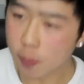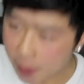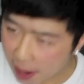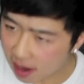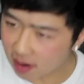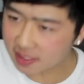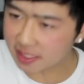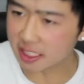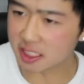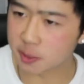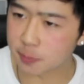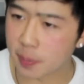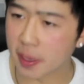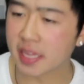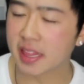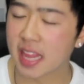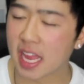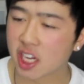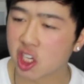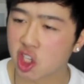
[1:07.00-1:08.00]
Your parents
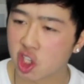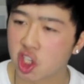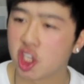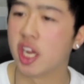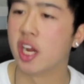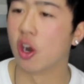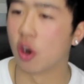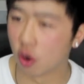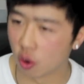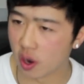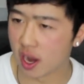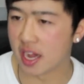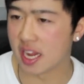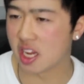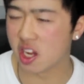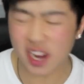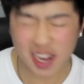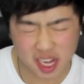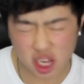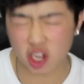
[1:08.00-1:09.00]
expect that shit already.
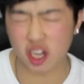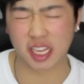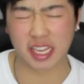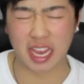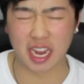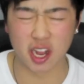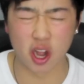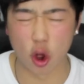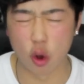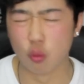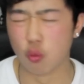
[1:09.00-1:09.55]
You ain't gonna get no